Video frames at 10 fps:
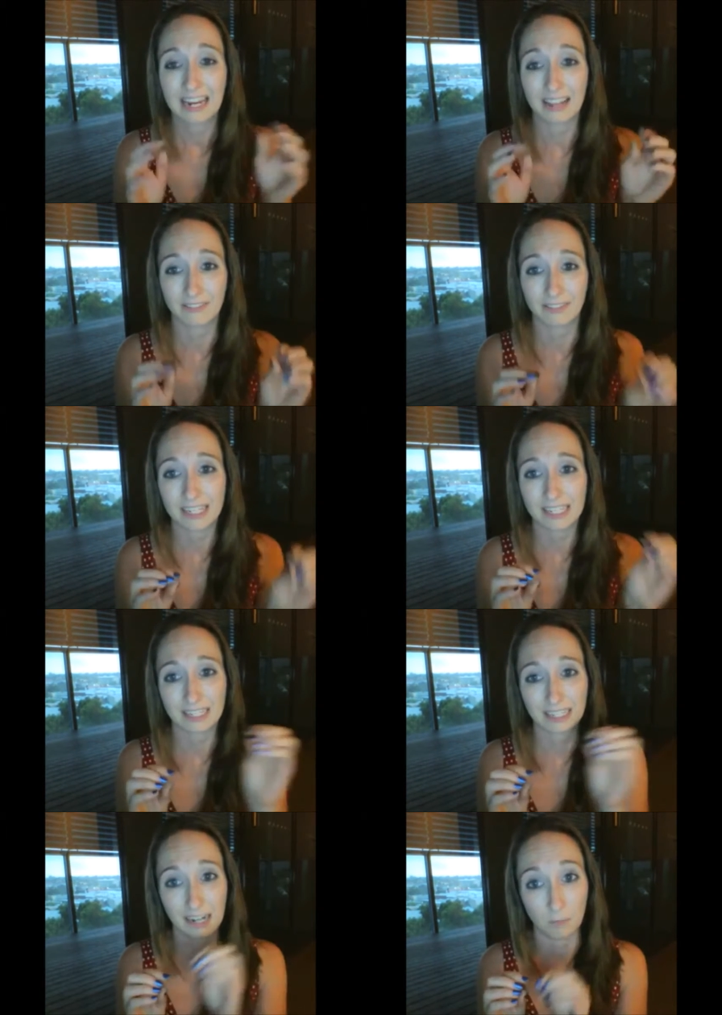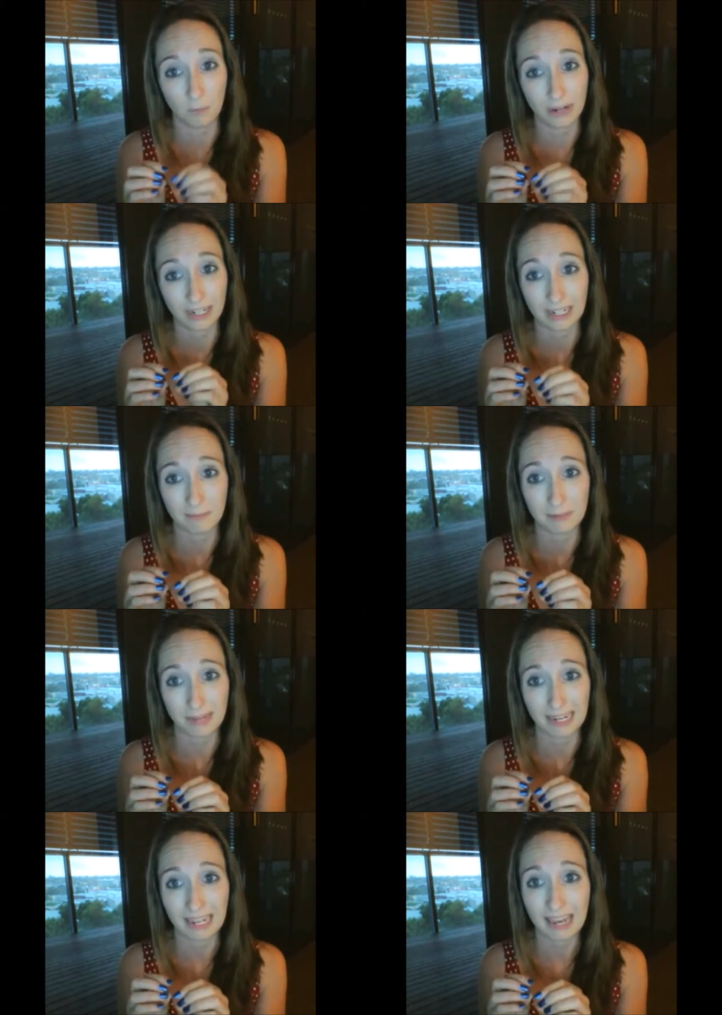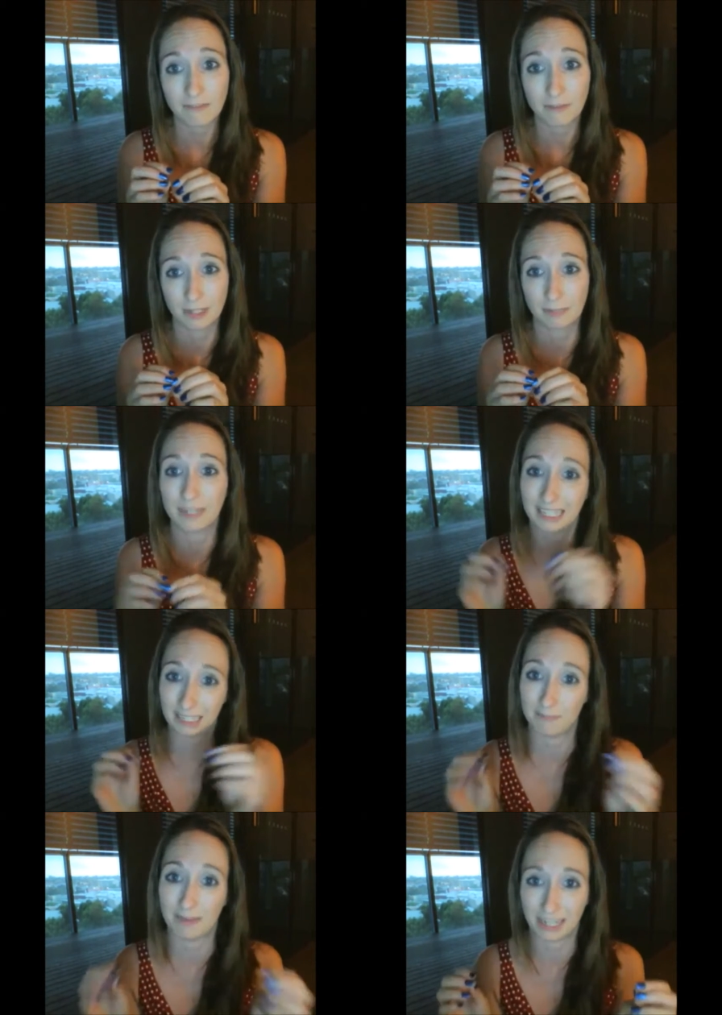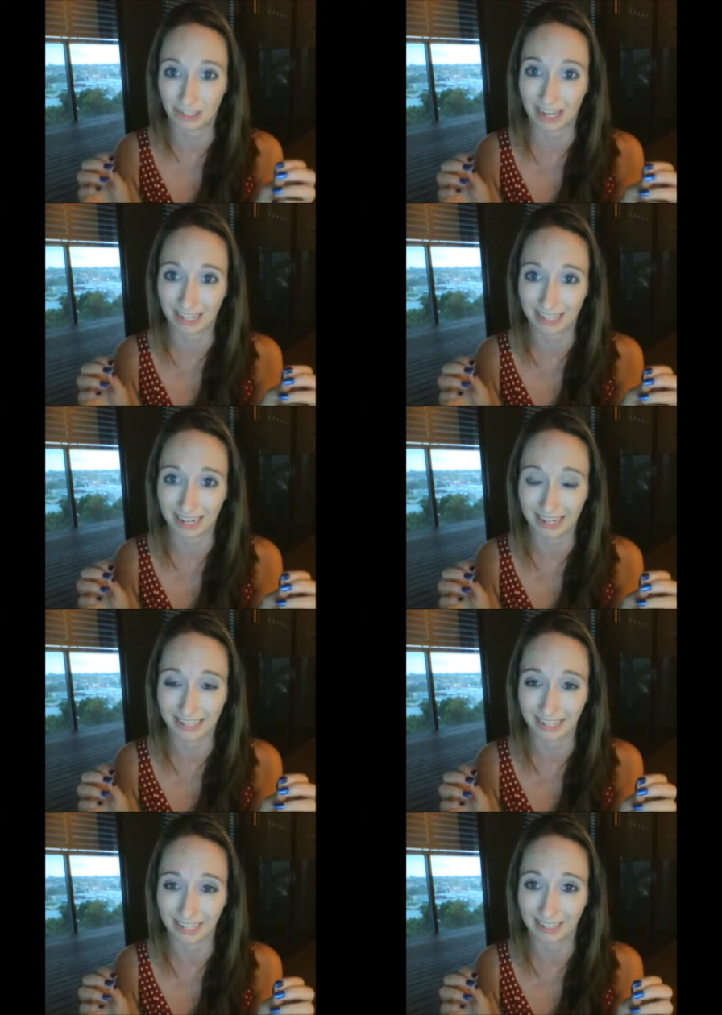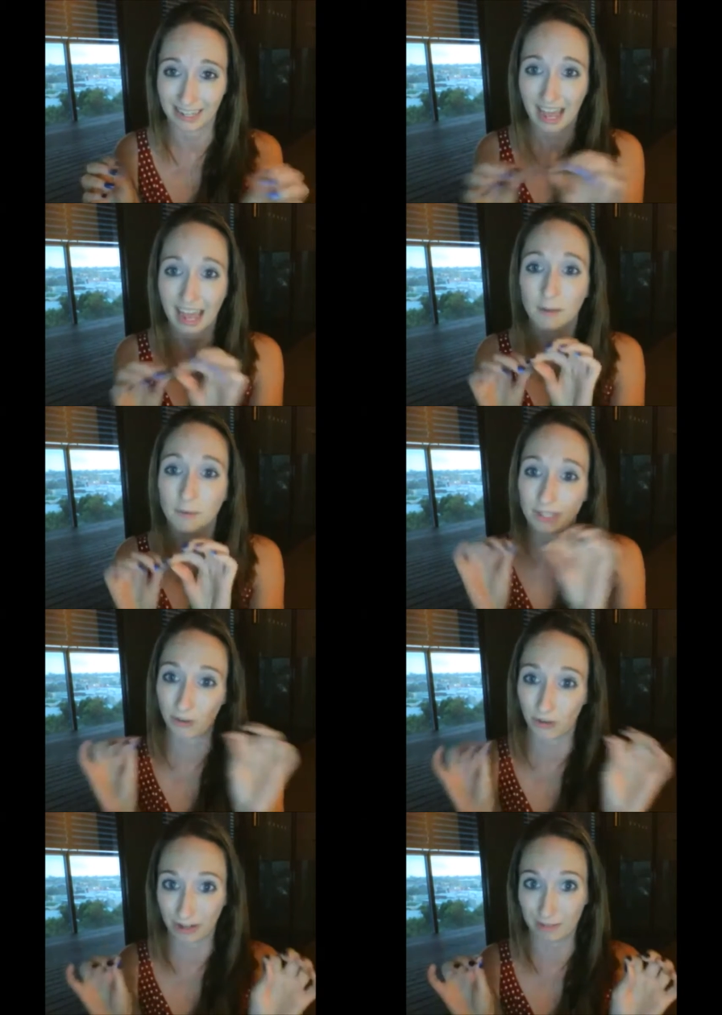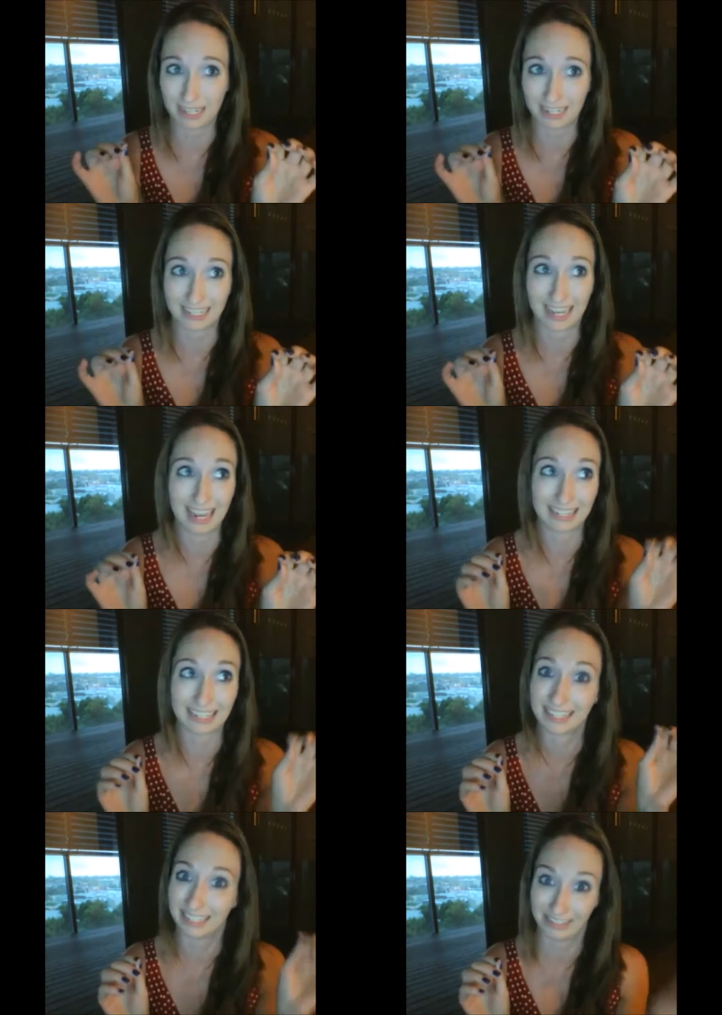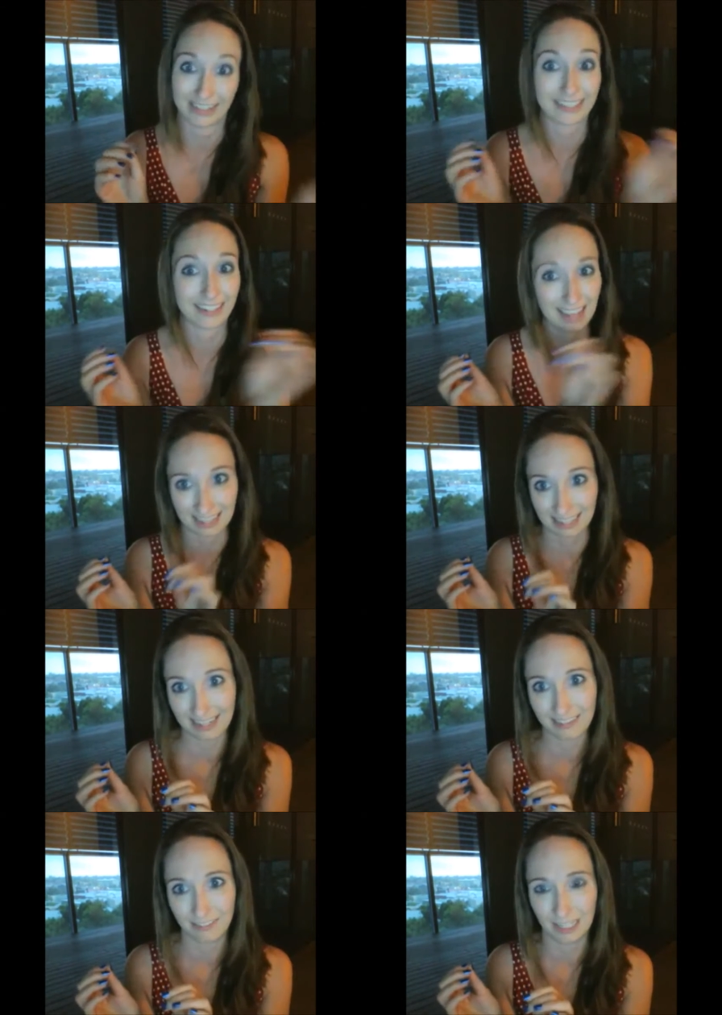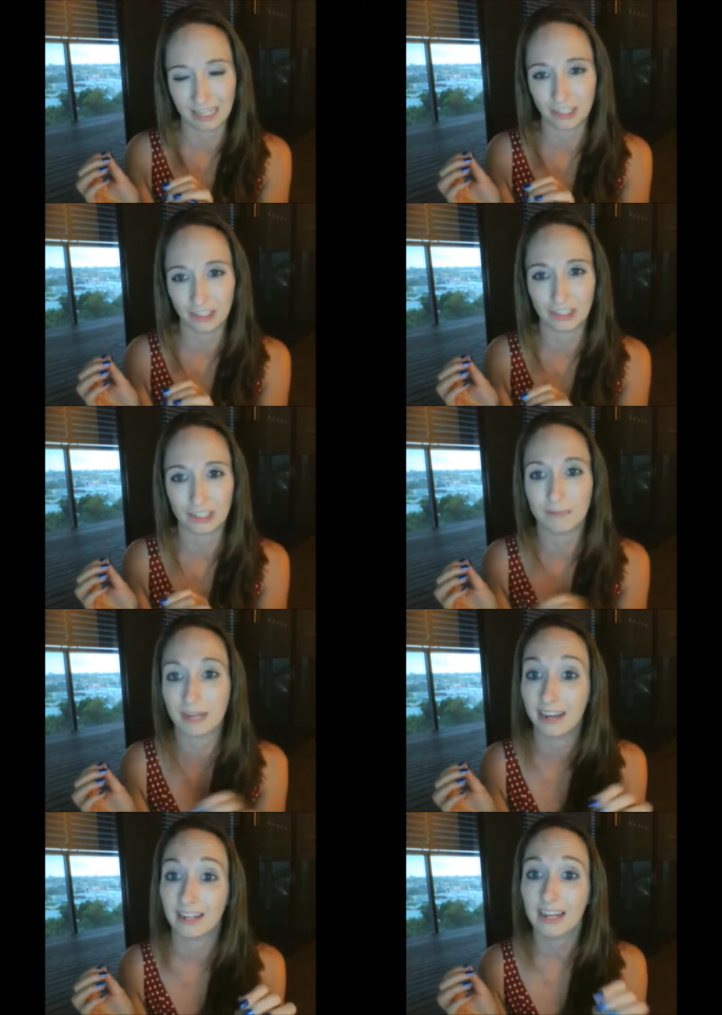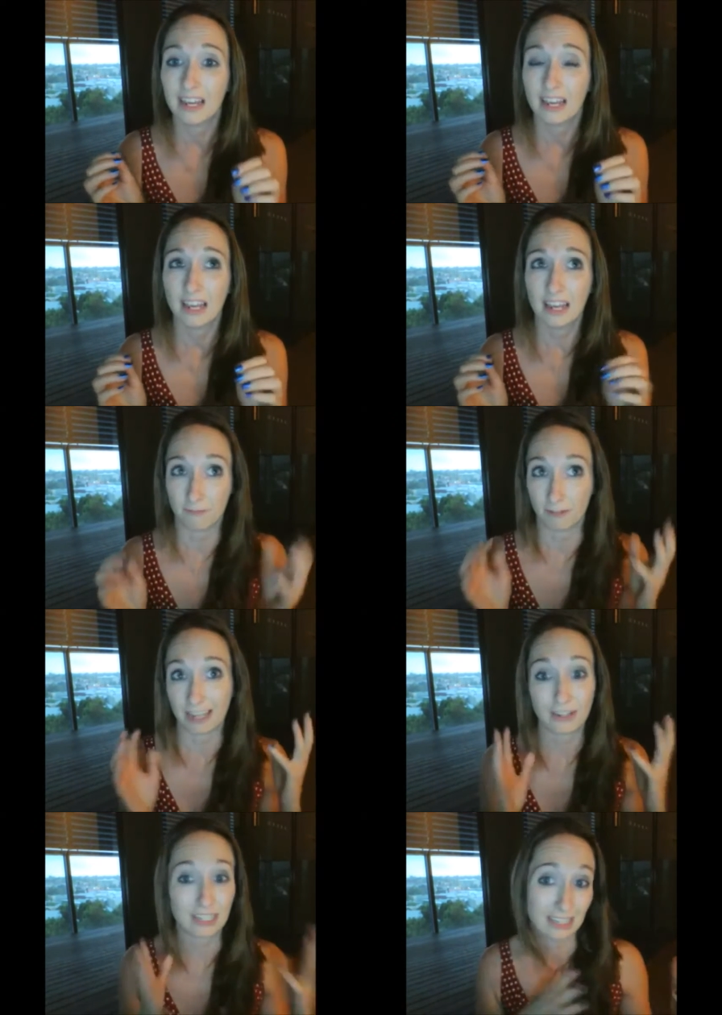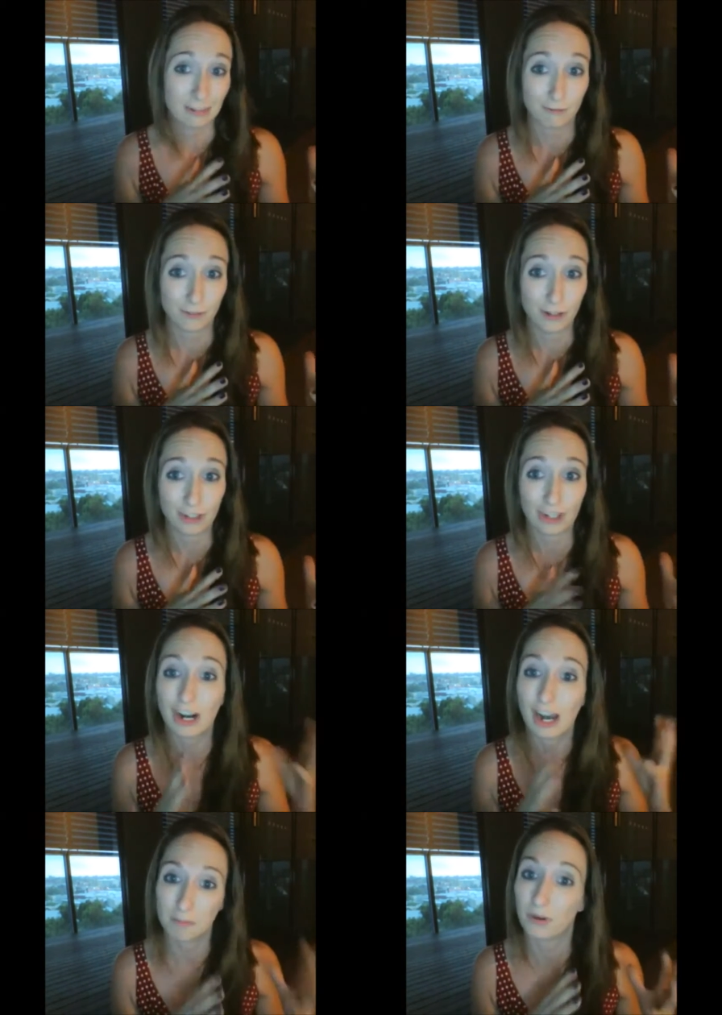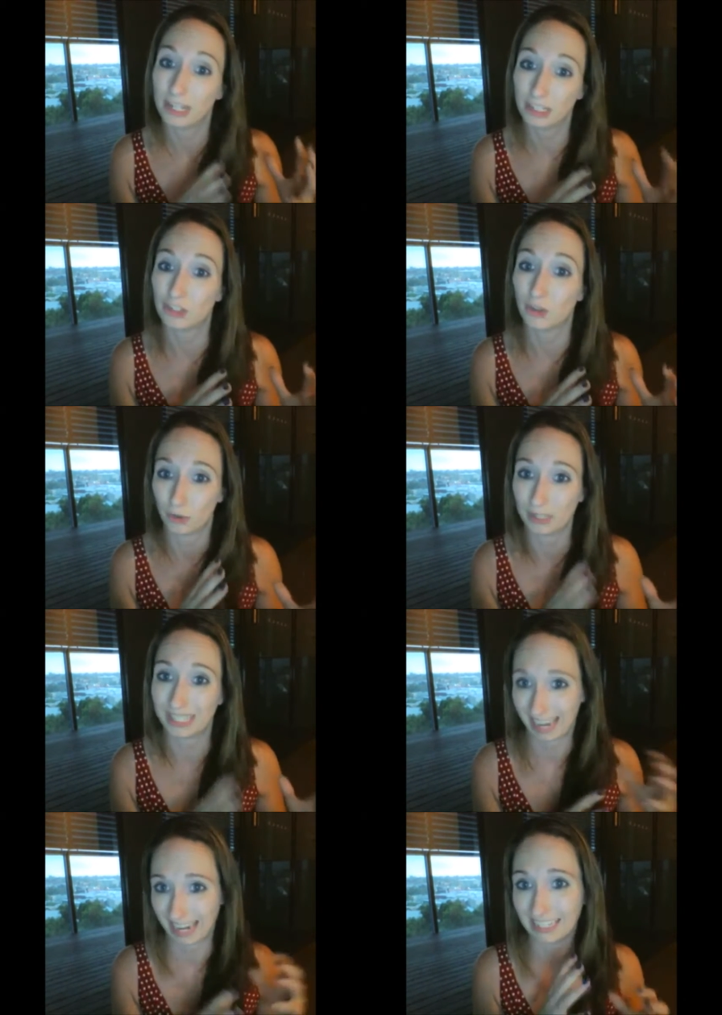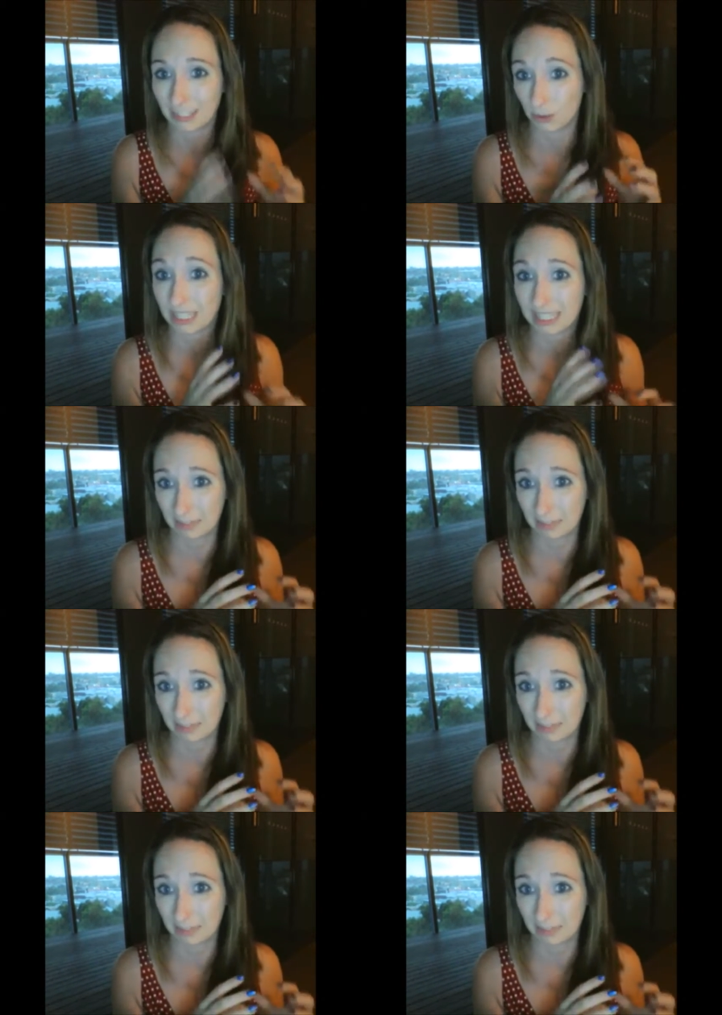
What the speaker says: Now, the reason that I wanted him in my life was because he matched that intensity. And it was going to be intense just like the other relationship. And if I could see the future, I'm pretty sure it was heading to a